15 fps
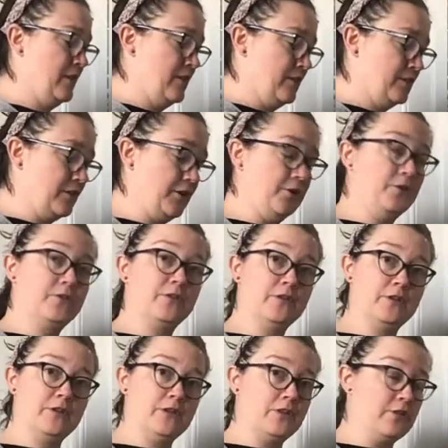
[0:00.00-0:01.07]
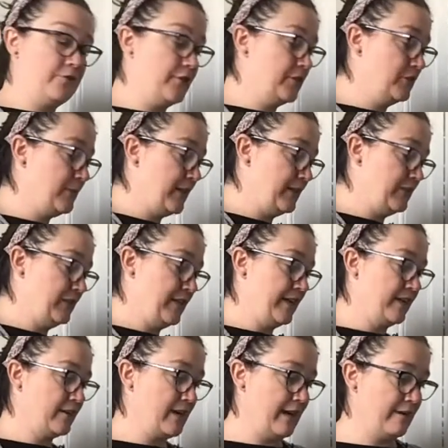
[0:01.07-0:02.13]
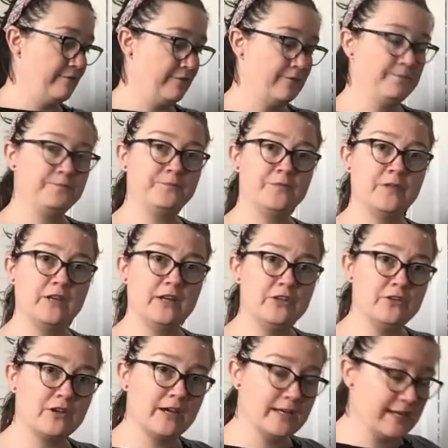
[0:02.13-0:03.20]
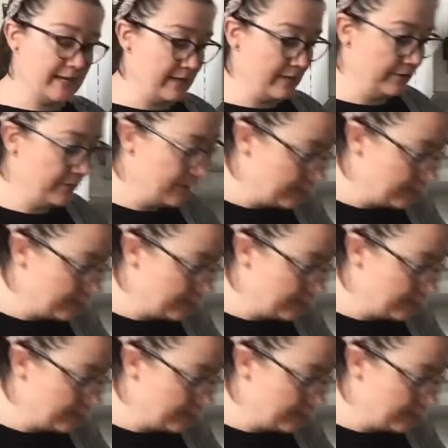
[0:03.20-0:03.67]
So the first way is you take your knife and you cut down